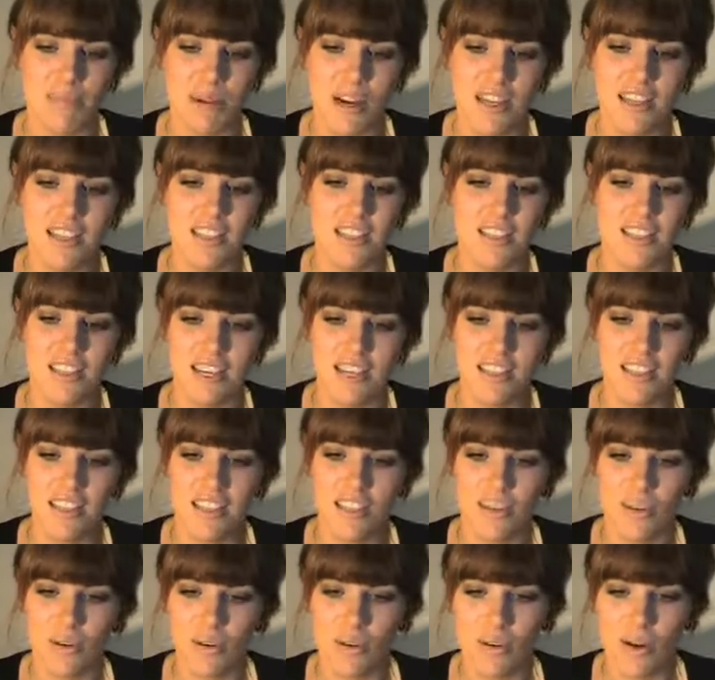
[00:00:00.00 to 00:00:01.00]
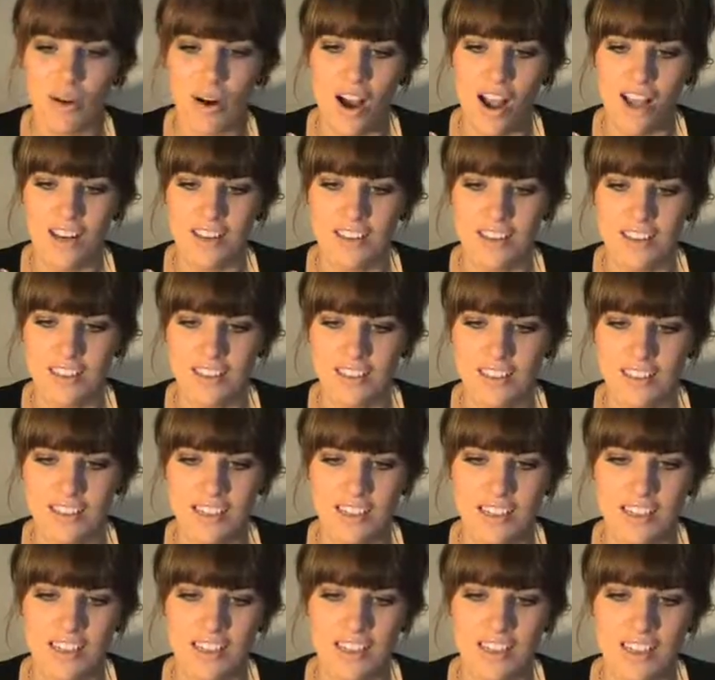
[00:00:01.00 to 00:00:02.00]
brush is actually quite
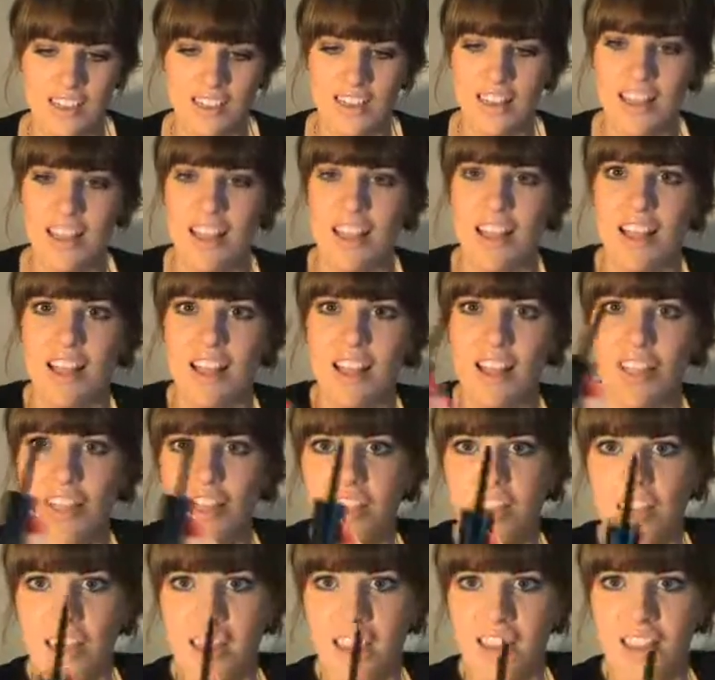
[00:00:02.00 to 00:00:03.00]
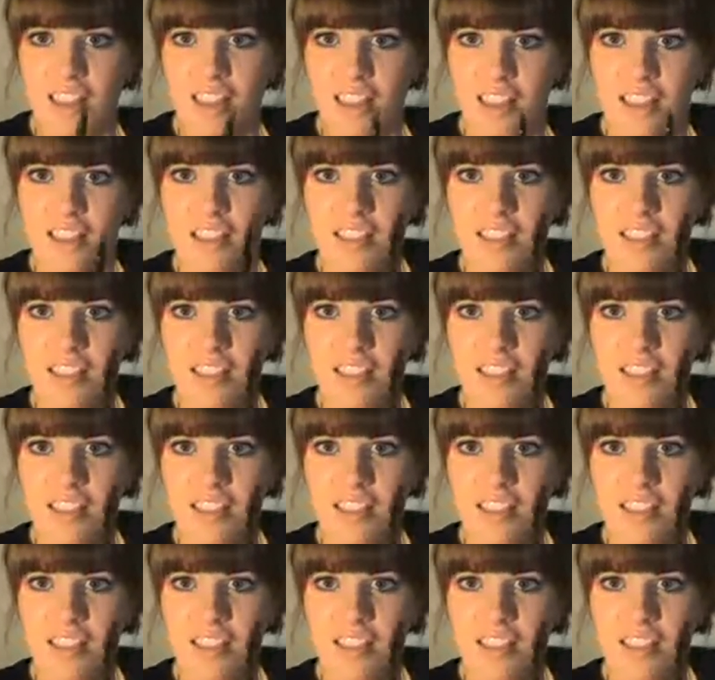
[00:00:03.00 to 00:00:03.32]
thick.